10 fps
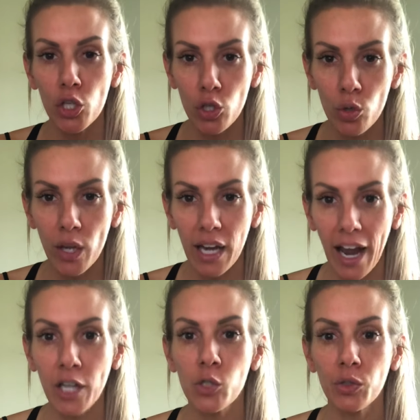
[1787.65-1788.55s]
you can
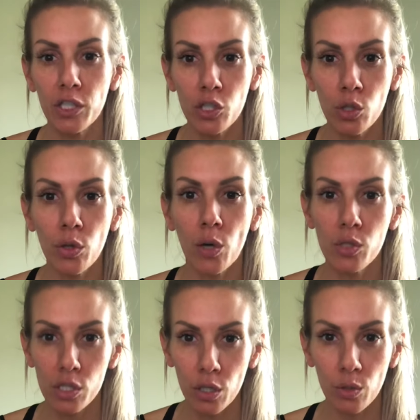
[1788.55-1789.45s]
actually do those
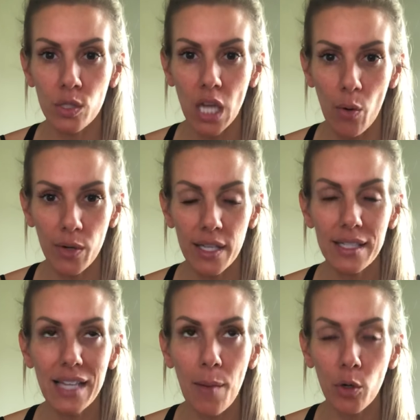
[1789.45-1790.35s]
two
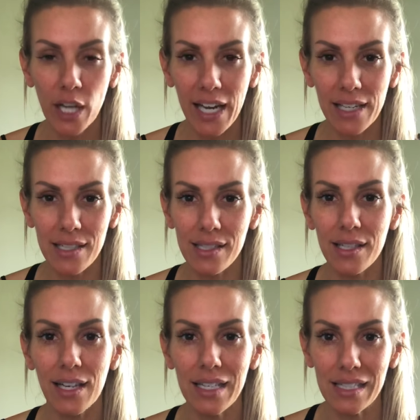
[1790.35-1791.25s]

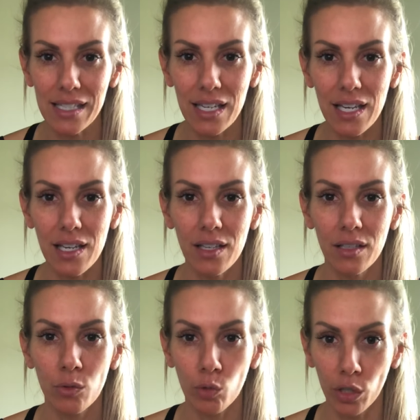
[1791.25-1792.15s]
simultaneously and see
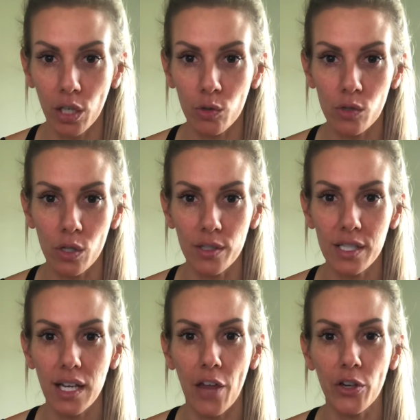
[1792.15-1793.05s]
really good results
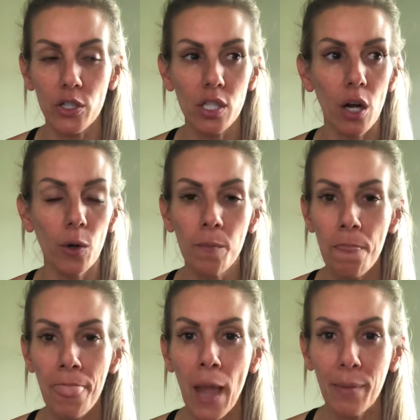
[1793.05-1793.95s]
together. So,
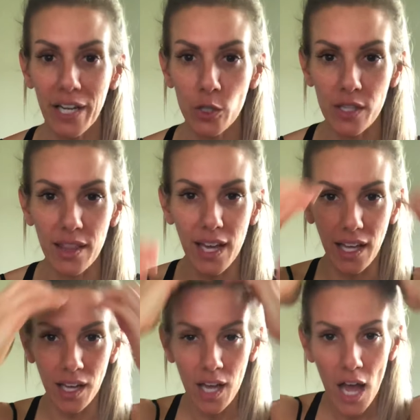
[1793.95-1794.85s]
but here's the thing,
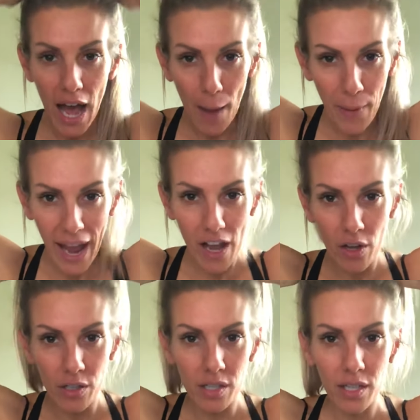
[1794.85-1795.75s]
a
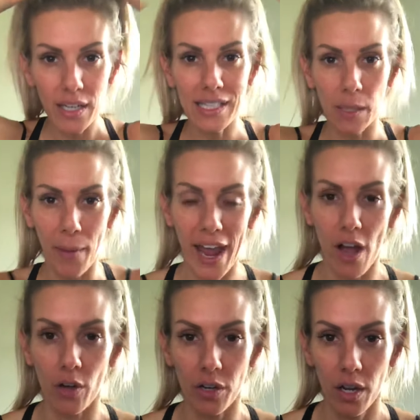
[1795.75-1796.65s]
pound is a
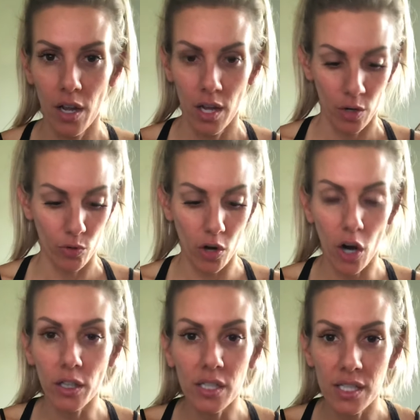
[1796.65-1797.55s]
pound,
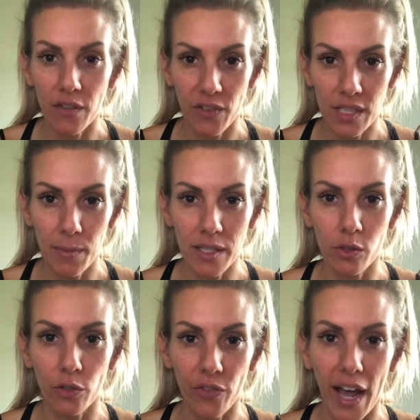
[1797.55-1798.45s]
regardless if it's muscle
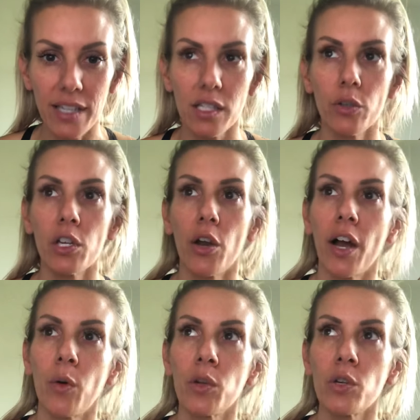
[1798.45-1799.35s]
or fat. So you know
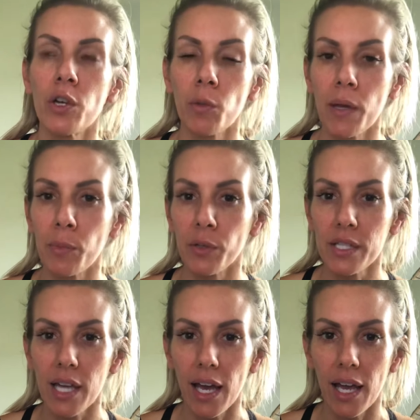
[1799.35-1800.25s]
how when you hear people
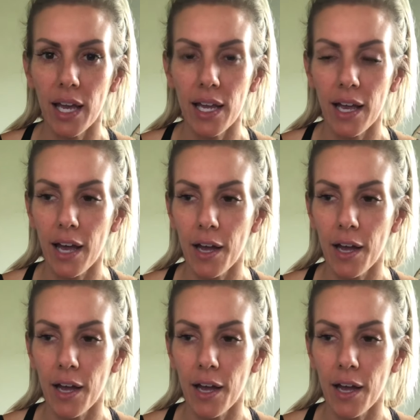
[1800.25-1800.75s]
say